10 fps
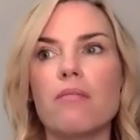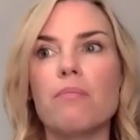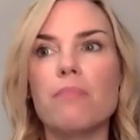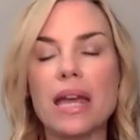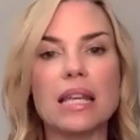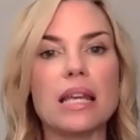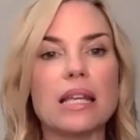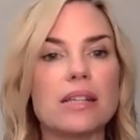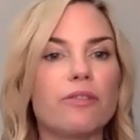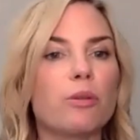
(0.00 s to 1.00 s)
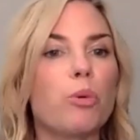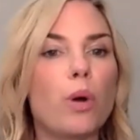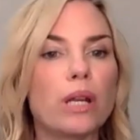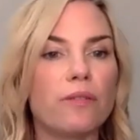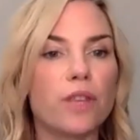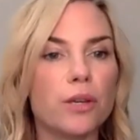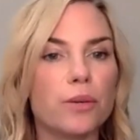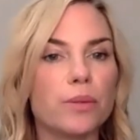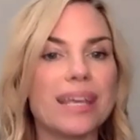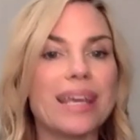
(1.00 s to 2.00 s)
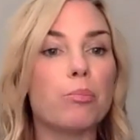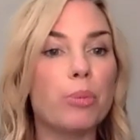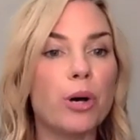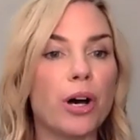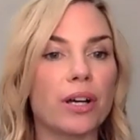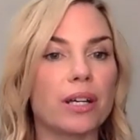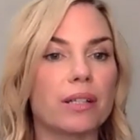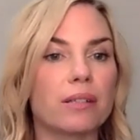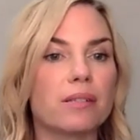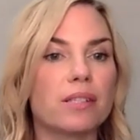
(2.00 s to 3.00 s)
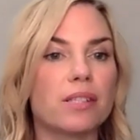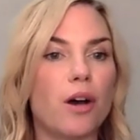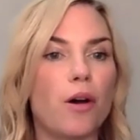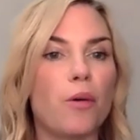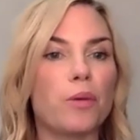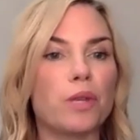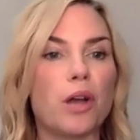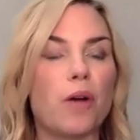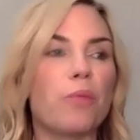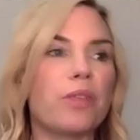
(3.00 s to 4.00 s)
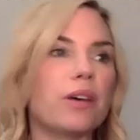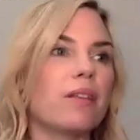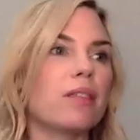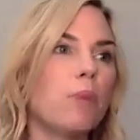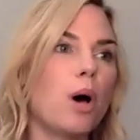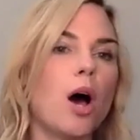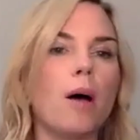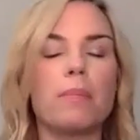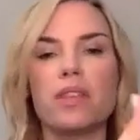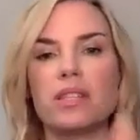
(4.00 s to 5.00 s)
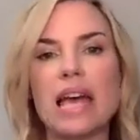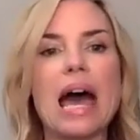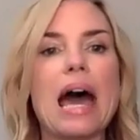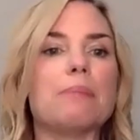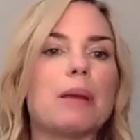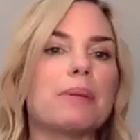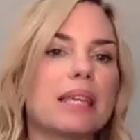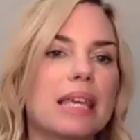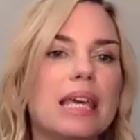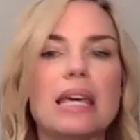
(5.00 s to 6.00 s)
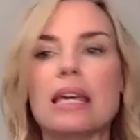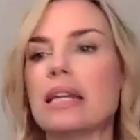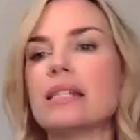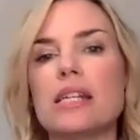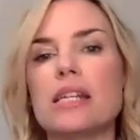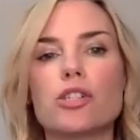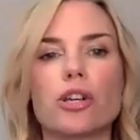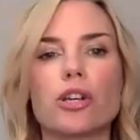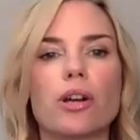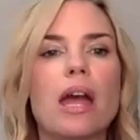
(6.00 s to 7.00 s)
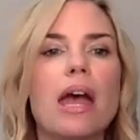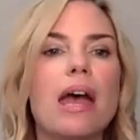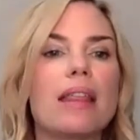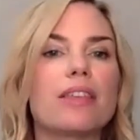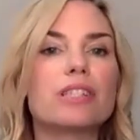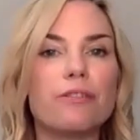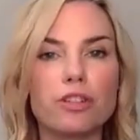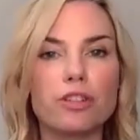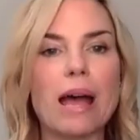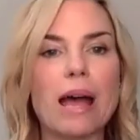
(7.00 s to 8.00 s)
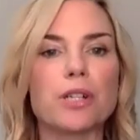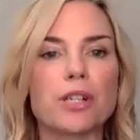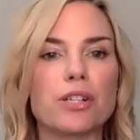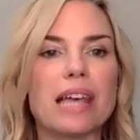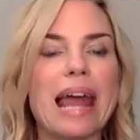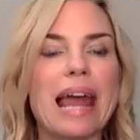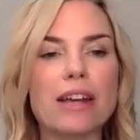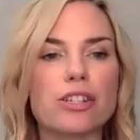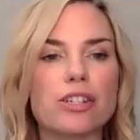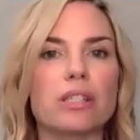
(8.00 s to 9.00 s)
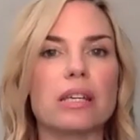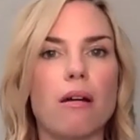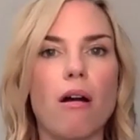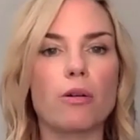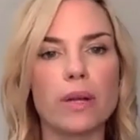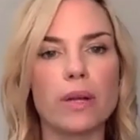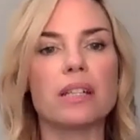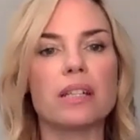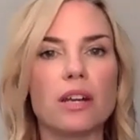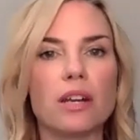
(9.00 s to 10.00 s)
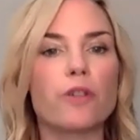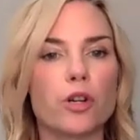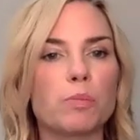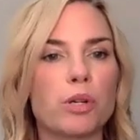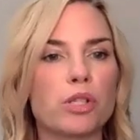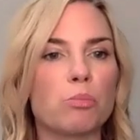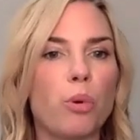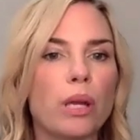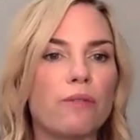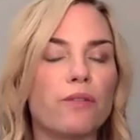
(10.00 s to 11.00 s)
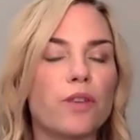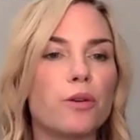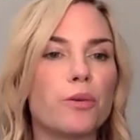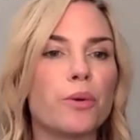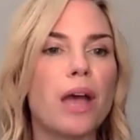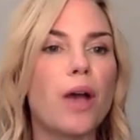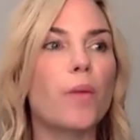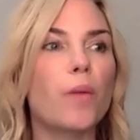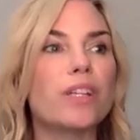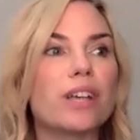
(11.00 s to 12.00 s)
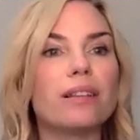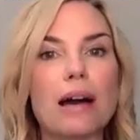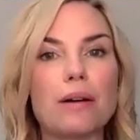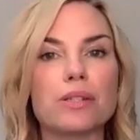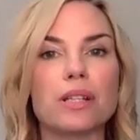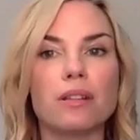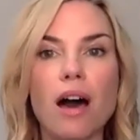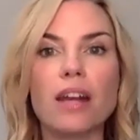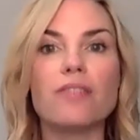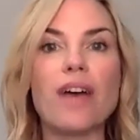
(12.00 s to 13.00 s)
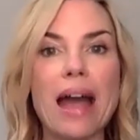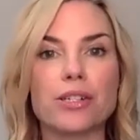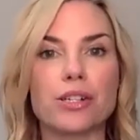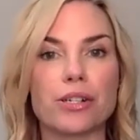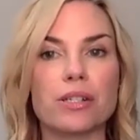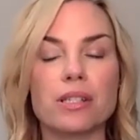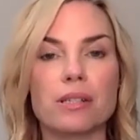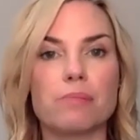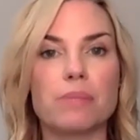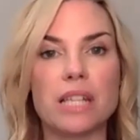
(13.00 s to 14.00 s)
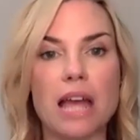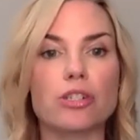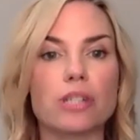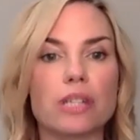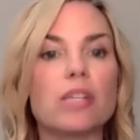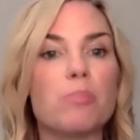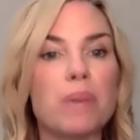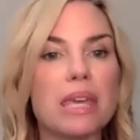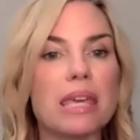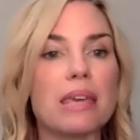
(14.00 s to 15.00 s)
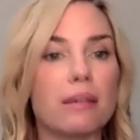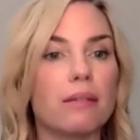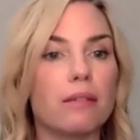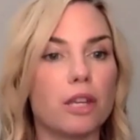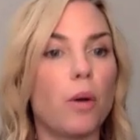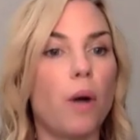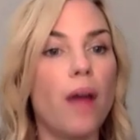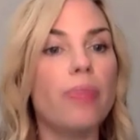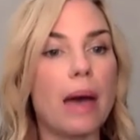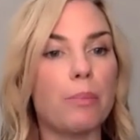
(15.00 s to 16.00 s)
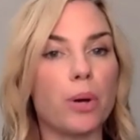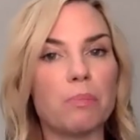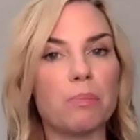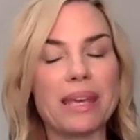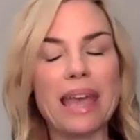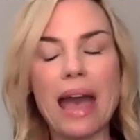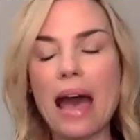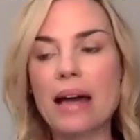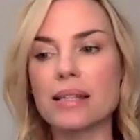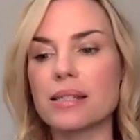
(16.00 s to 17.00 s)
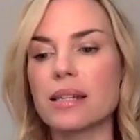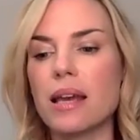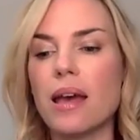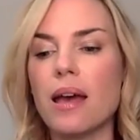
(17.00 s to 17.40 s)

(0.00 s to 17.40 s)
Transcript: many different point of views in a book. So, you know, the mom, the dad, maybe the kid, a teacher. There's different chapters that actually are written in a first person point of view, which allows a lot of actors potentially to be, you know, on that book and be cast.